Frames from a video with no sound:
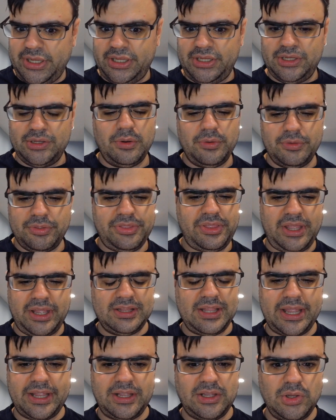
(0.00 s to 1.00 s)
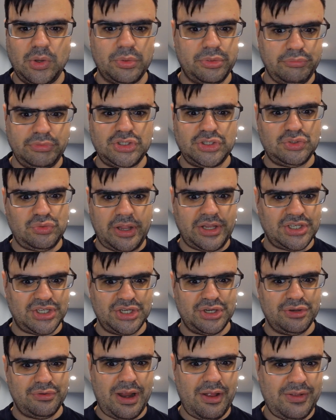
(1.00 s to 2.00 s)
you know, thing like you know, three strikes and
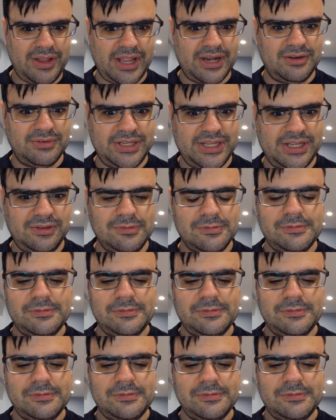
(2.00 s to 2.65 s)
you're out kind of deal.